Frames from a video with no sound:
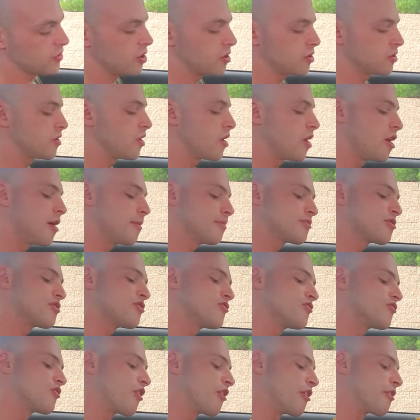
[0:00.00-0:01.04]
on top
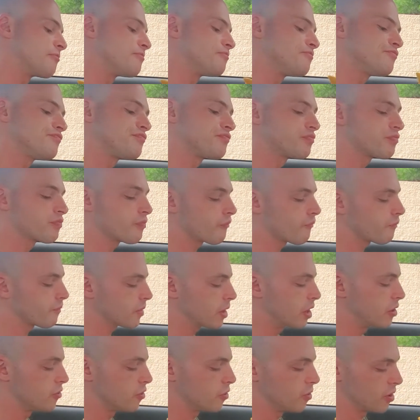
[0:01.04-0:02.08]
because, like,
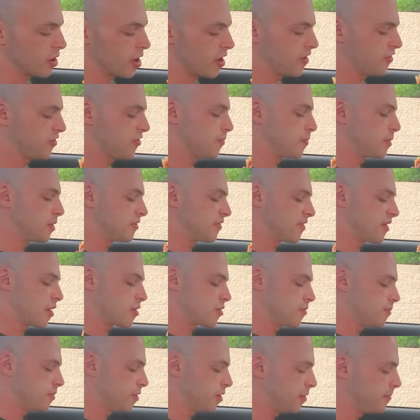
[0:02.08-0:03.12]
I don't know, it kind of spills out
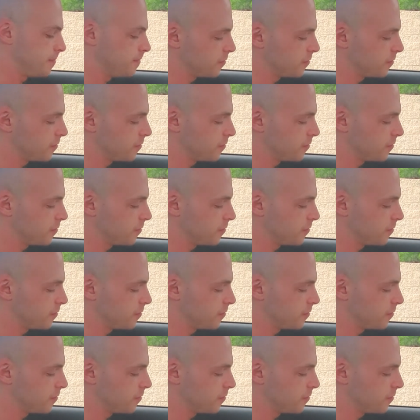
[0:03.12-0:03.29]
a bit.